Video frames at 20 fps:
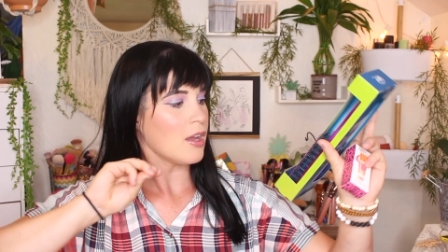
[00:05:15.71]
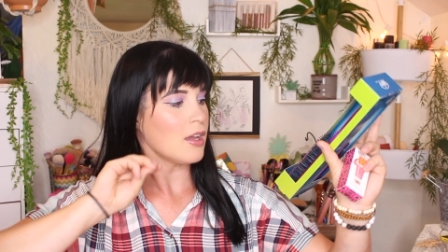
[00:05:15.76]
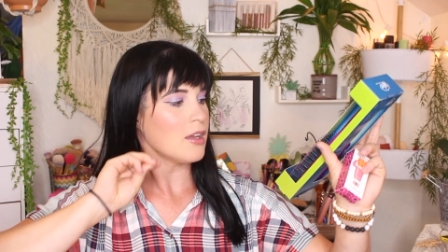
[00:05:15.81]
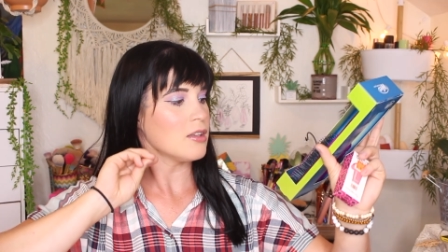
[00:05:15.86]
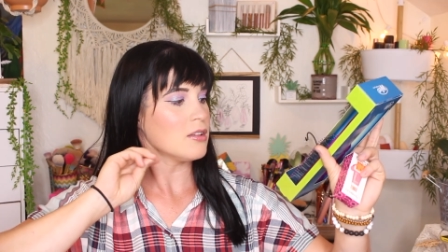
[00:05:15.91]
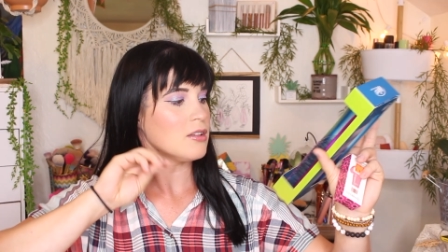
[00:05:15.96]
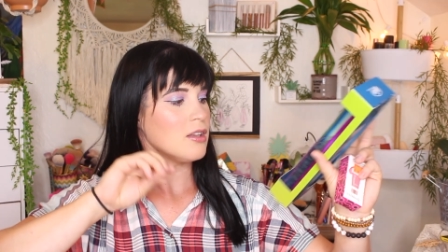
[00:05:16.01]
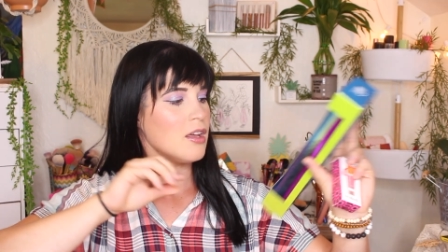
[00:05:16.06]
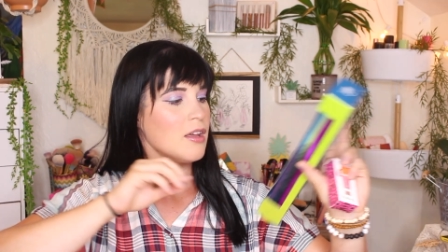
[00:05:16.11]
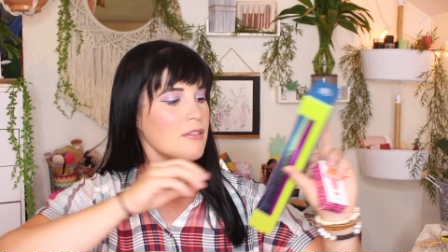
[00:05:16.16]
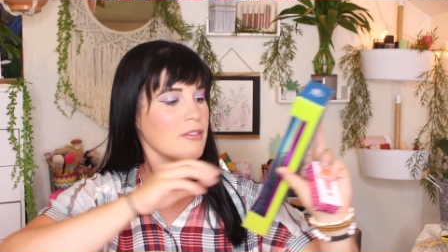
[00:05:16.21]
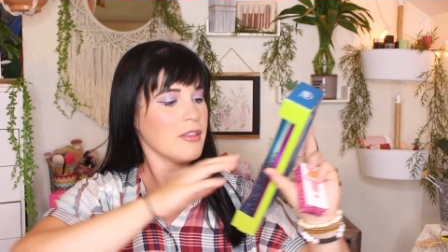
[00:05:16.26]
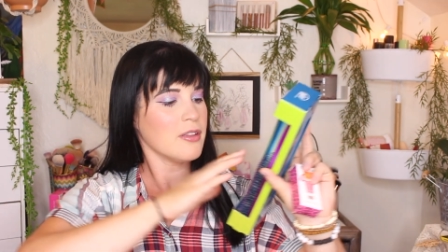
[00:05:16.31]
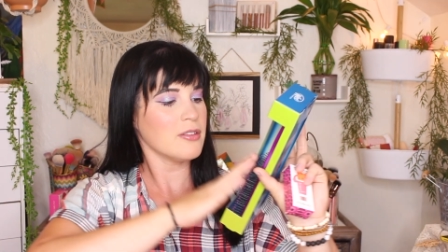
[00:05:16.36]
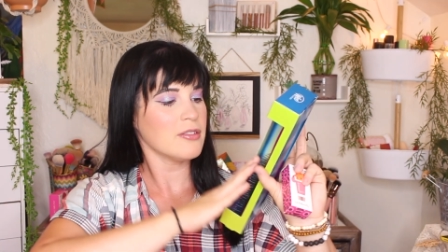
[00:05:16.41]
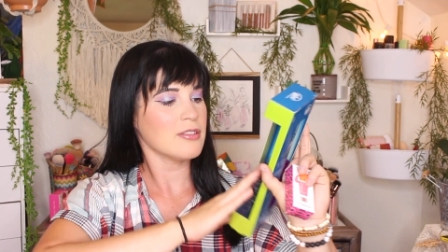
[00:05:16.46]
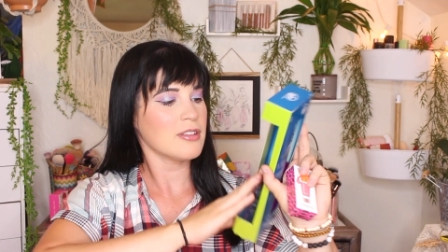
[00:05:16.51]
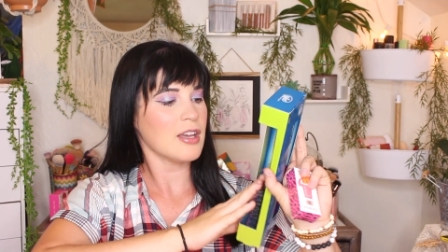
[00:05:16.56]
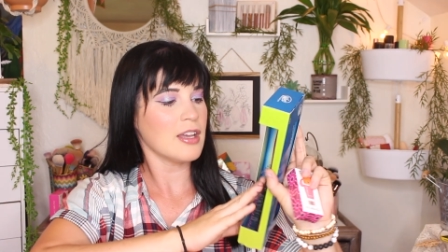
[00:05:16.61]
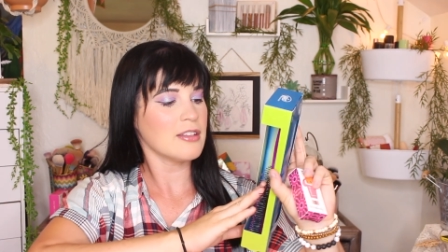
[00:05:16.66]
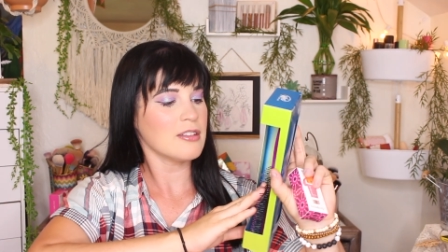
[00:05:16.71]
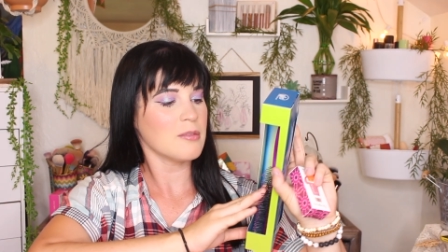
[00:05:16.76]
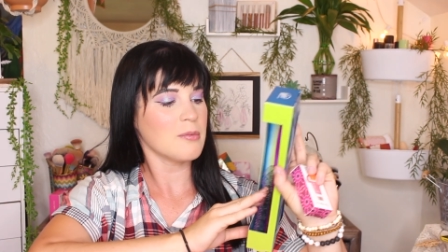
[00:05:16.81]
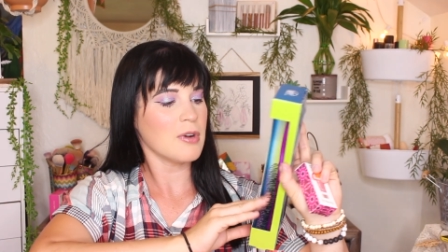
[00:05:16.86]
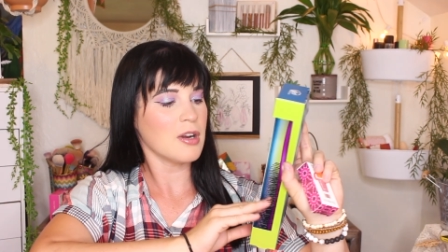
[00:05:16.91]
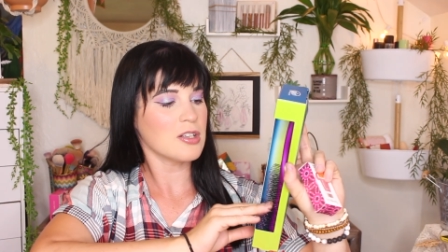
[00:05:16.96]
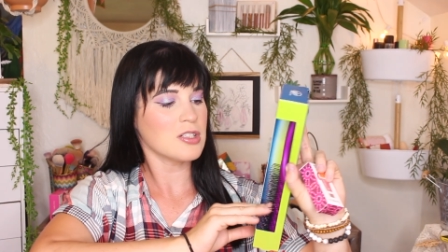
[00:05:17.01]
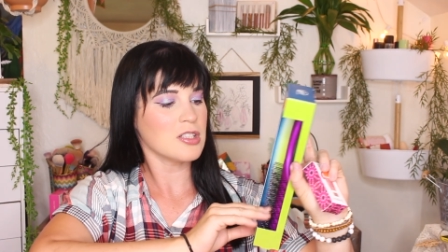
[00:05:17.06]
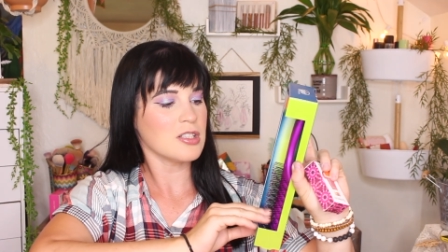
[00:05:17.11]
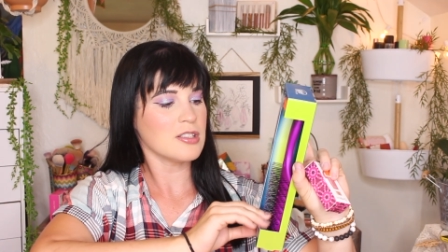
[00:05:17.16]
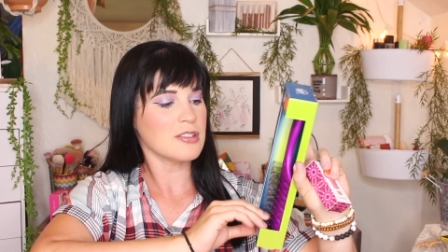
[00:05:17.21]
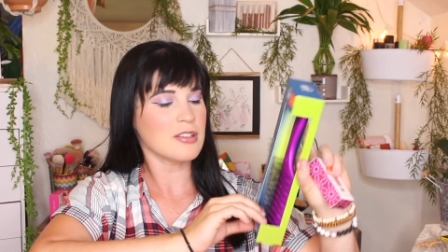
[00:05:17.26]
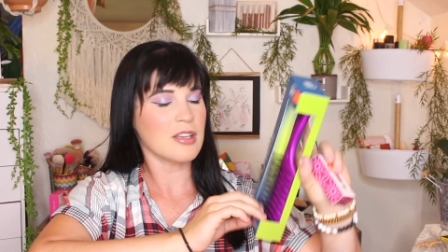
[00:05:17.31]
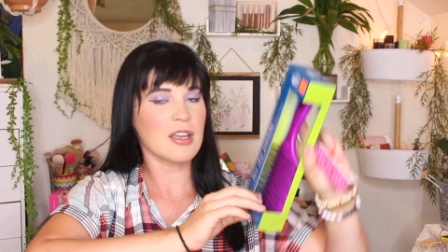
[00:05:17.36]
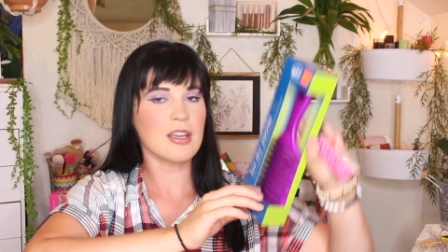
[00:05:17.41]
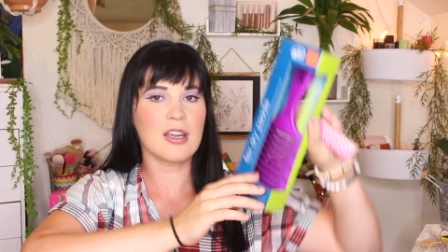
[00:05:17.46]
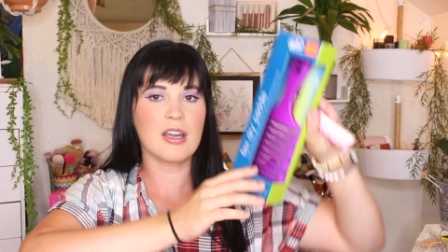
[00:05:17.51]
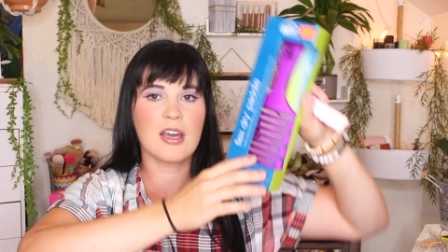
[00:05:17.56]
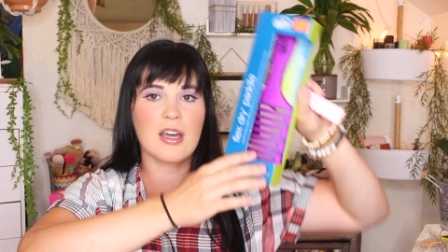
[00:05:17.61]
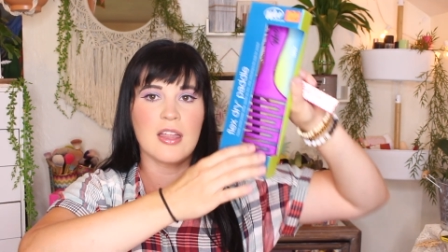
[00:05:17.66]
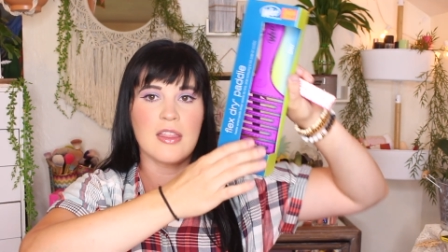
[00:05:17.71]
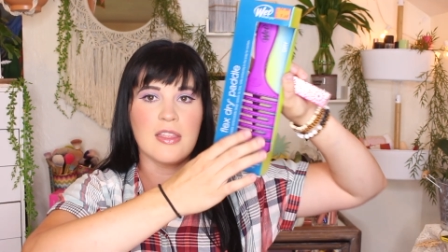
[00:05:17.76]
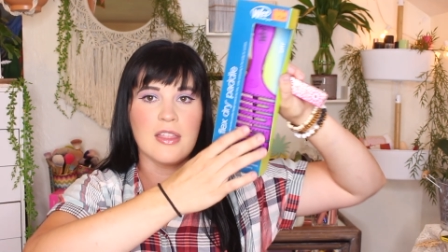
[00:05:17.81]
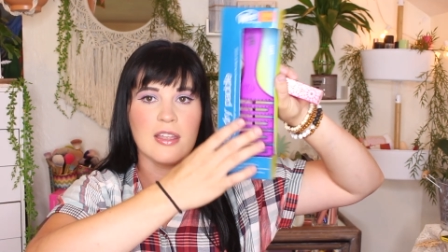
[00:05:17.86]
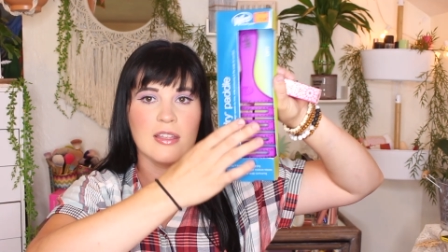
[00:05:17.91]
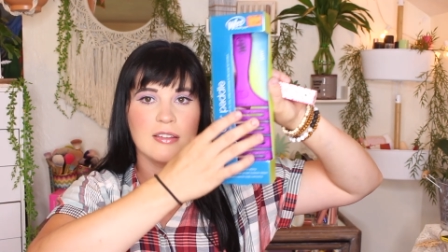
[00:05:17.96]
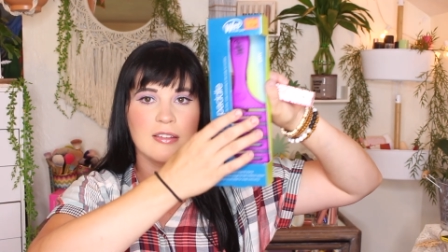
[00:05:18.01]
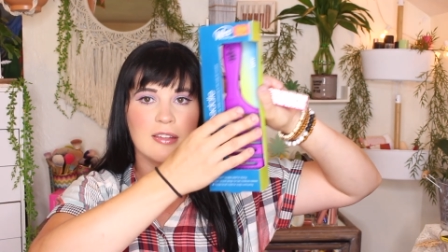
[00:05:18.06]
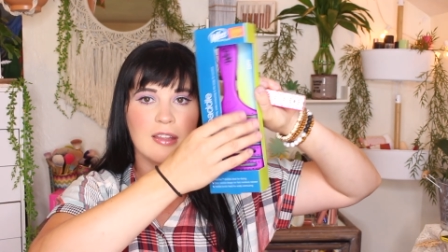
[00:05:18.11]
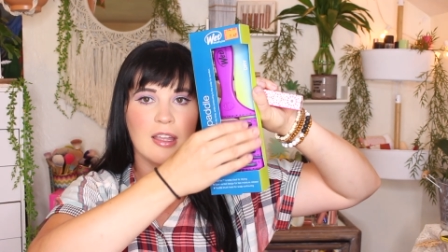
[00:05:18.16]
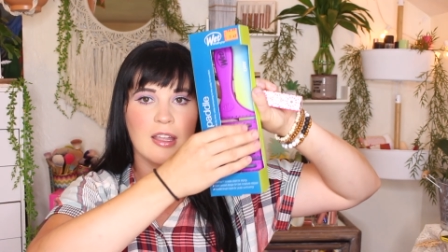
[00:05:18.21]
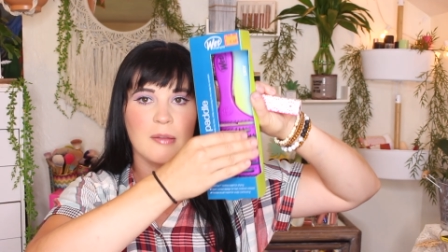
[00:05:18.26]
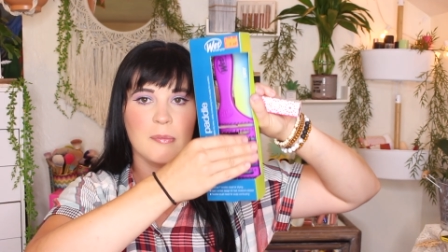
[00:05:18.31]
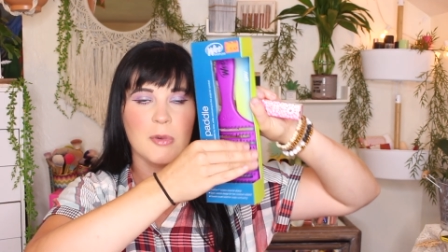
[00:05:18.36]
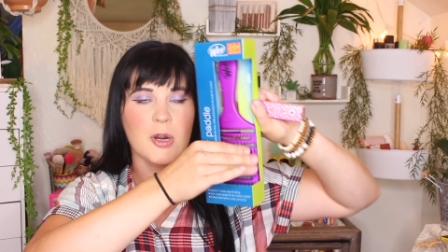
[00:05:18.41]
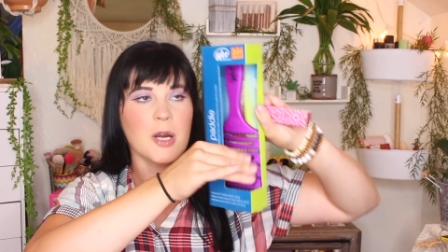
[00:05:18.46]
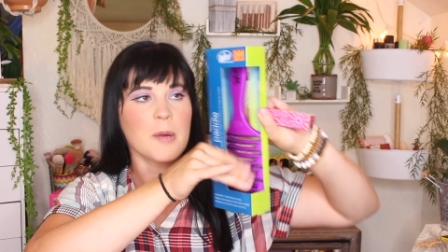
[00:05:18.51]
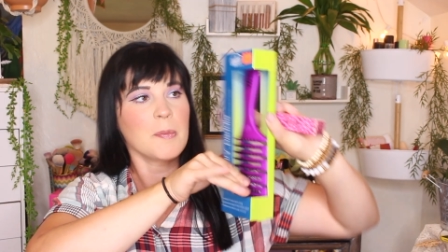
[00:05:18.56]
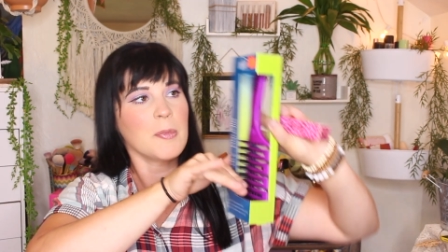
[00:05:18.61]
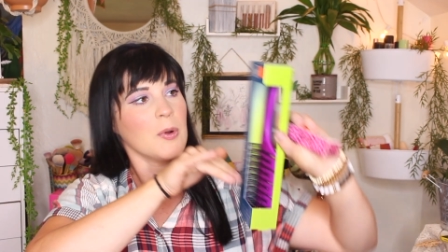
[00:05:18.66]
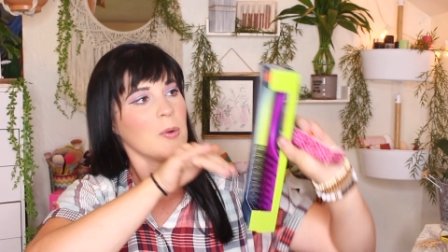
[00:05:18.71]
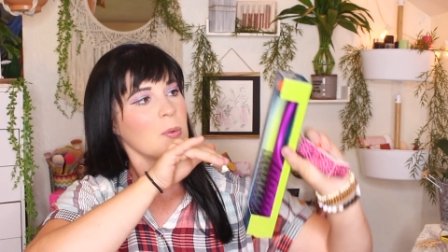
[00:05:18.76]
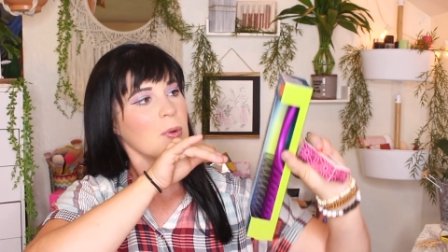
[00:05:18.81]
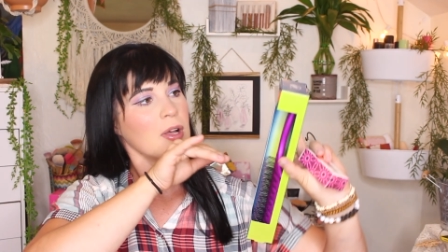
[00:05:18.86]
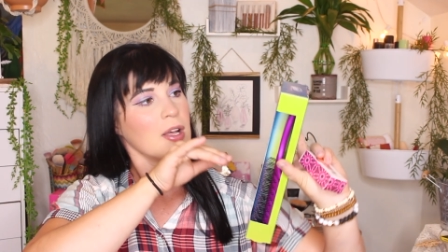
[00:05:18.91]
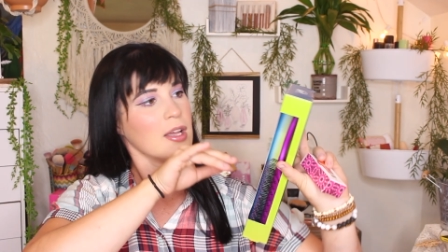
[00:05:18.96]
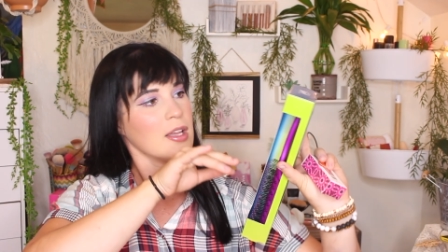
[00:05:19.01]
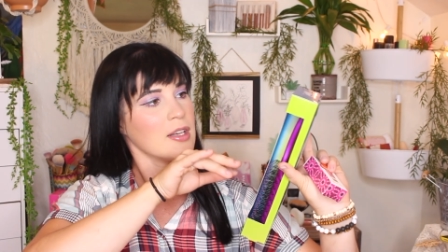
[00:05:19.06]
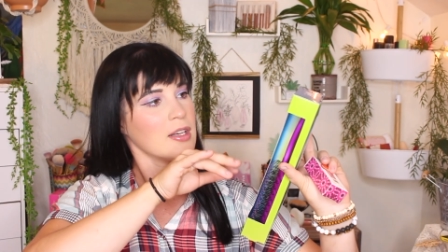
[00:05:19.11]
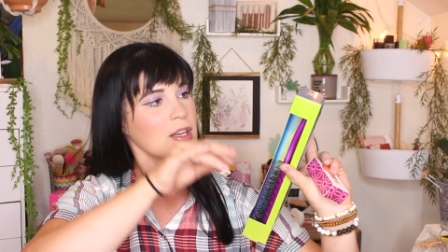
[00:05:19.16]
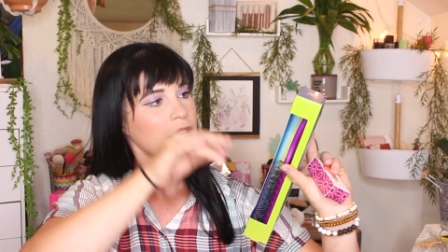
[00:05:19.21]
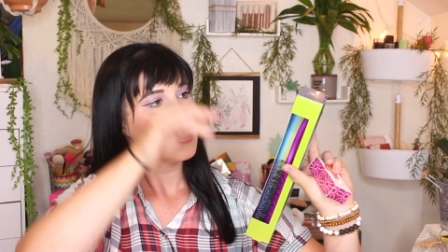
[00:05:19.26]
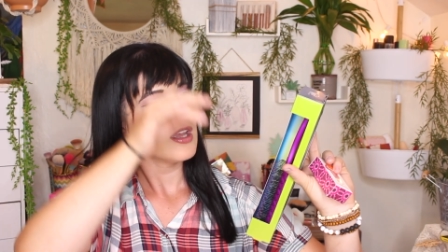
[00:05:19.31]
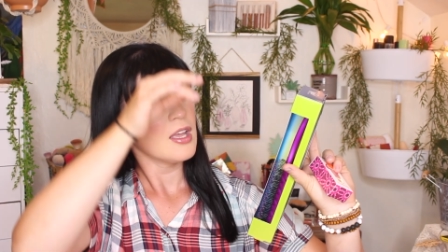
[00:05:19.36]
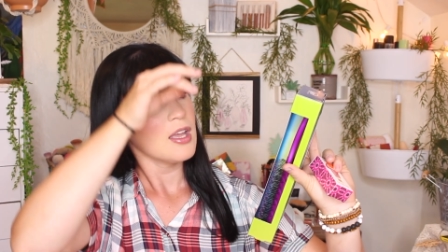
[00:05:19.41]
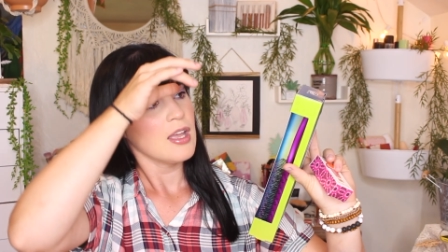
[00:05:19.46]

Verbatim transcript: I love those kinds of brushes. I got this like purple one.